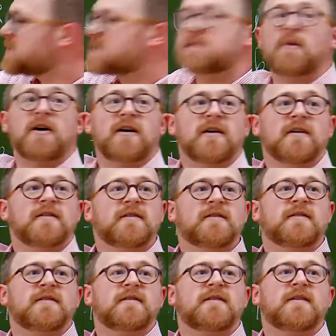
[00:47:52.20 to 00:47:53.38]
small,
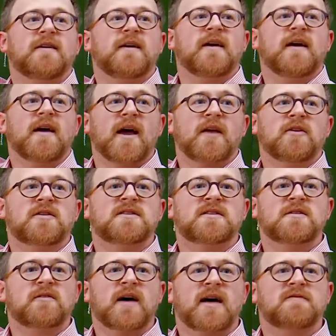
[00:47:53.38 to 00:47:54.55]
and you can
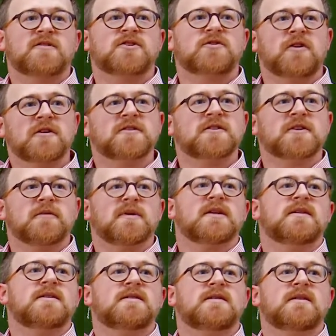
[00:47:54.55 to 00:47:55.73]
still have strong
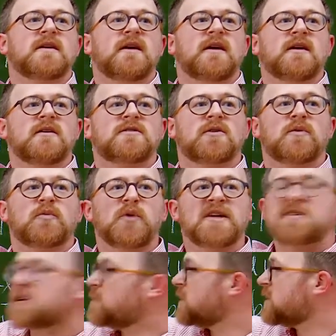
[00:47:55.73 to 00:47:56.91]
turbulence. So in weak
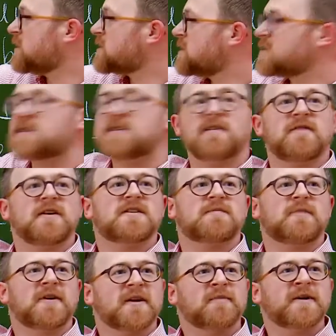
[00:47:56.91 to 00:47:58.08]
turbulence, this is a very
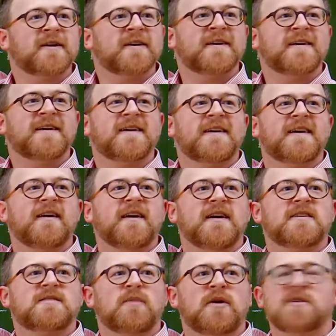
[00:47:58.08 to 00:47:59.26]
small number.
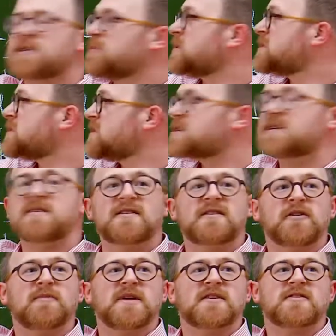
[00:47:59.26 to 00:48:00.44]
In small turbulence, this can
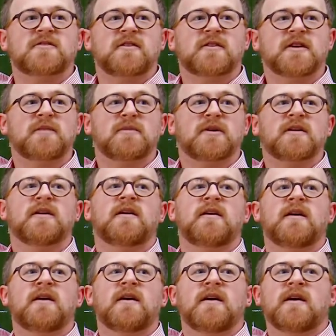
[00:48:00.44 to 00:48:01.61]
still be a strong number.
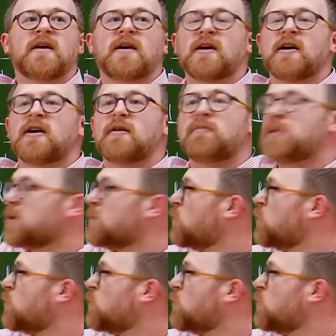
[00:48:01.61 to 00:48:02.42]
But